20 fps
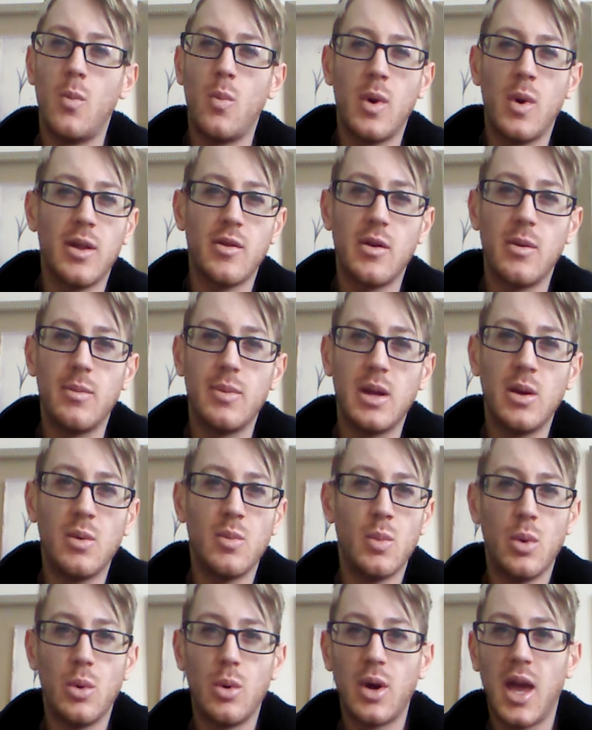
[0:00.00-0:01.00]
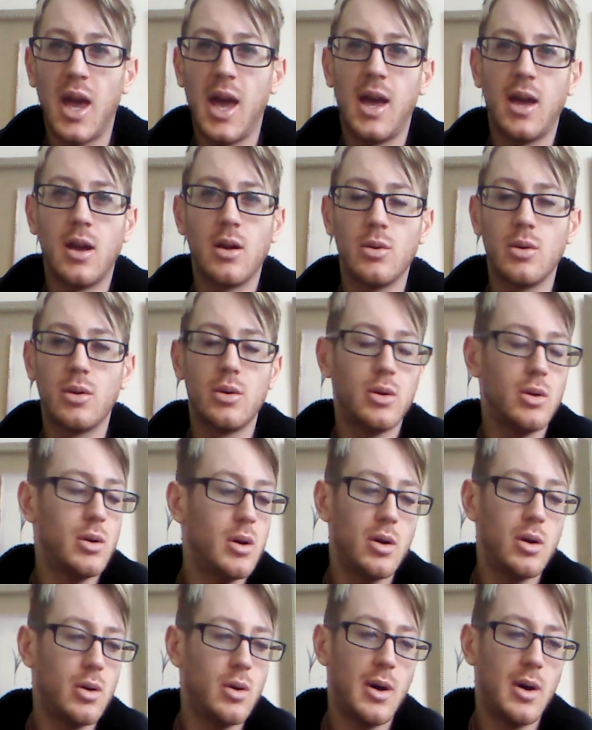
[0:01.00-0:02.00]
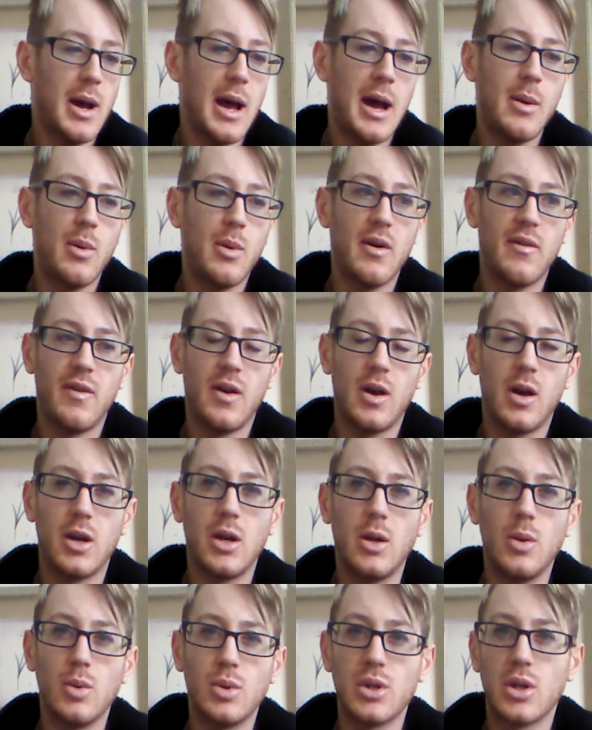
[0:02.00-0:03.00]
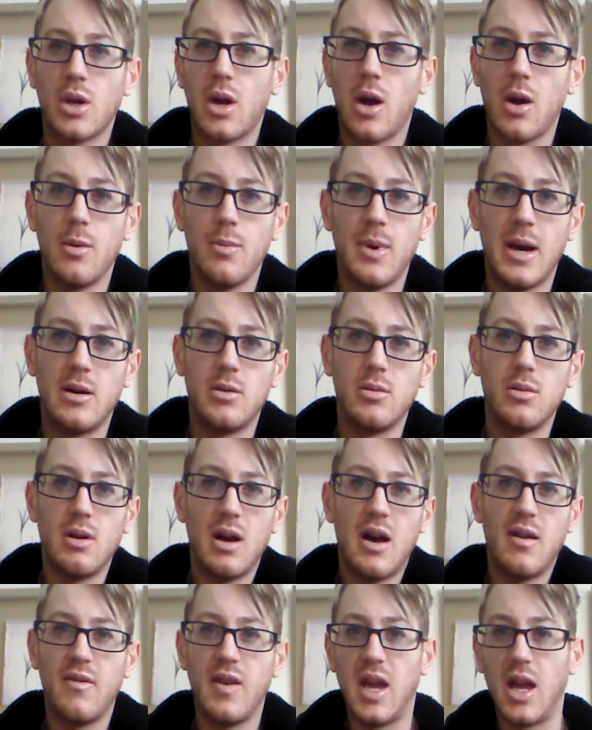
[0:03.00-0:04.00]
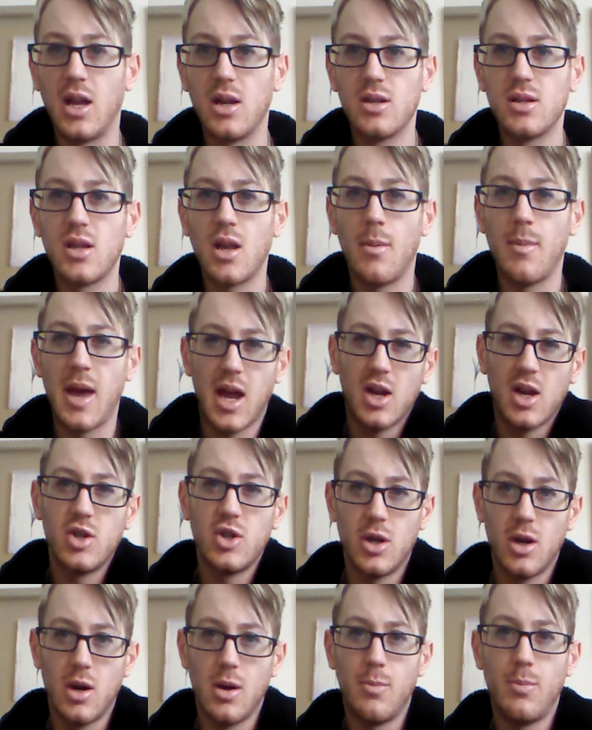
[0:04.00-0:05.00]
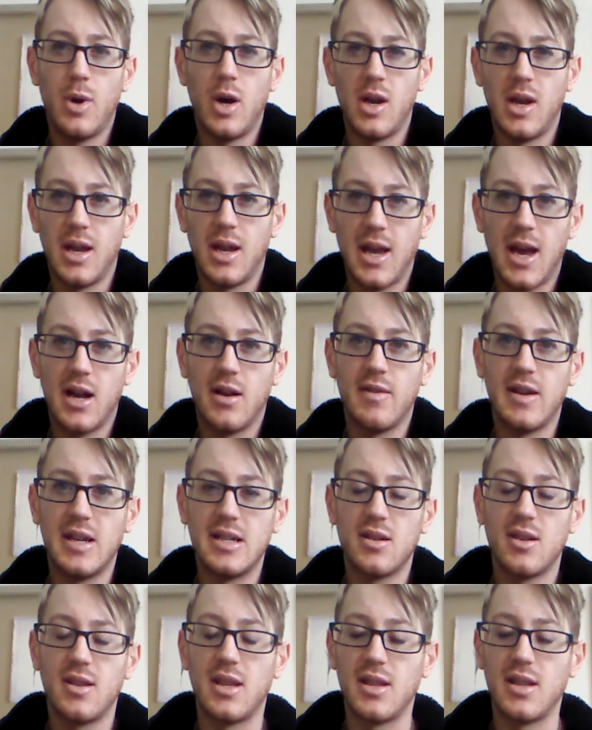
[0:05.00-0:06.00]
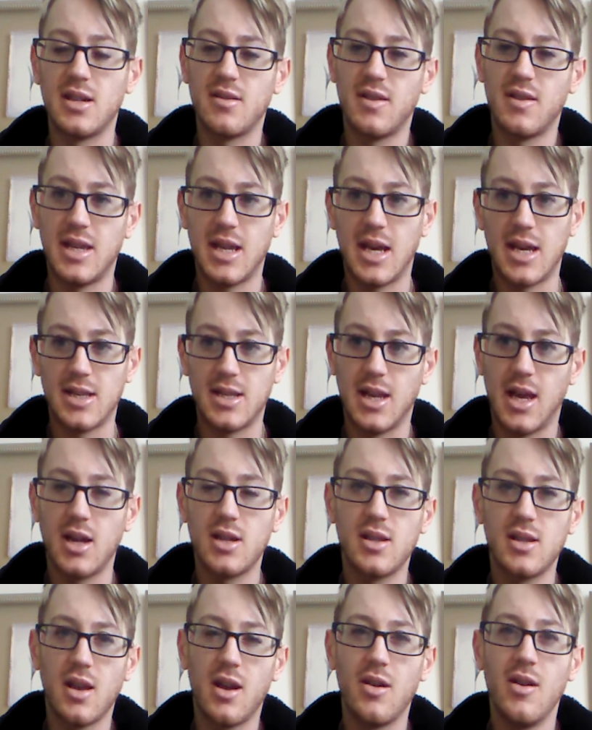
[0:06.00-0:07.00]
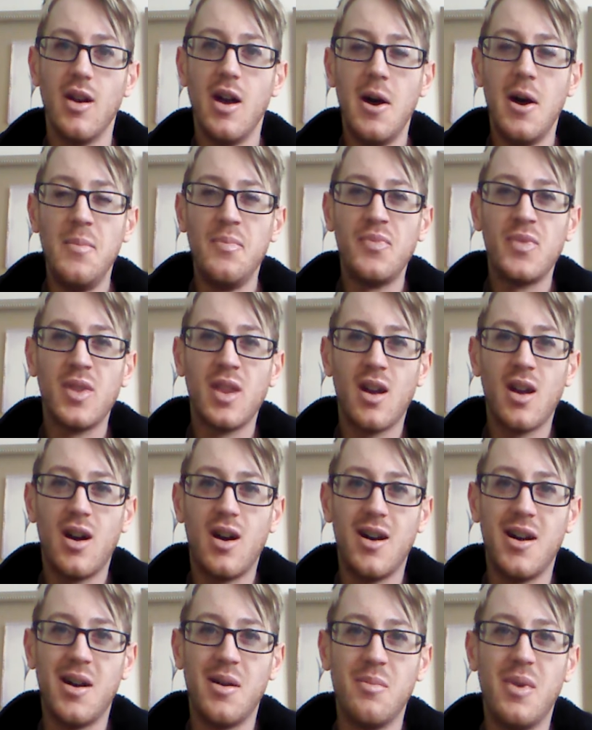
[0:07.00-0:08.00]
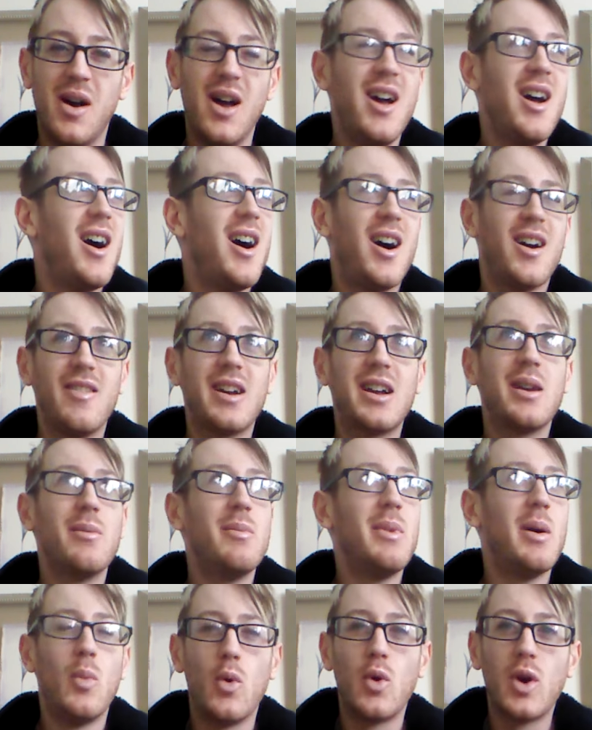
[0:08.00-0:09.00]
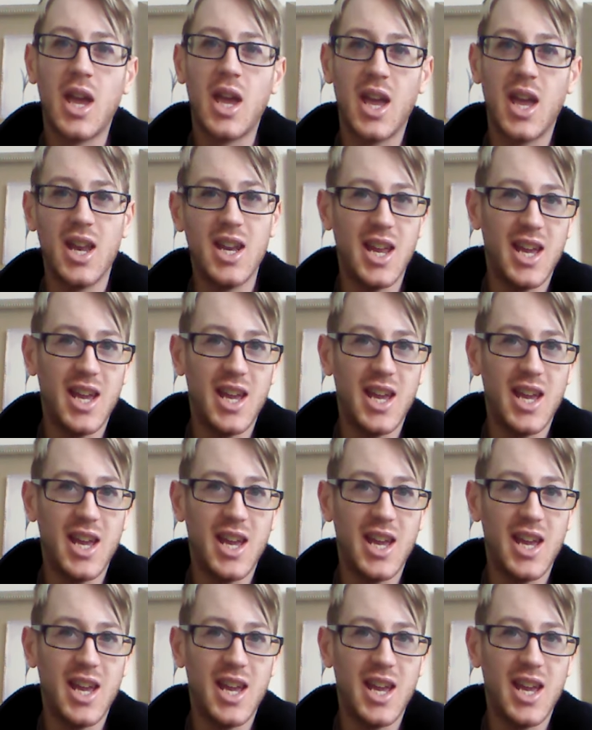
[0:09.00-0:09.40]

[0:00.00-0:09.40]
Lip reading: whether it be walking or however you want to go about having some extra burning calories, I think that's fantastic. So I recommend walking in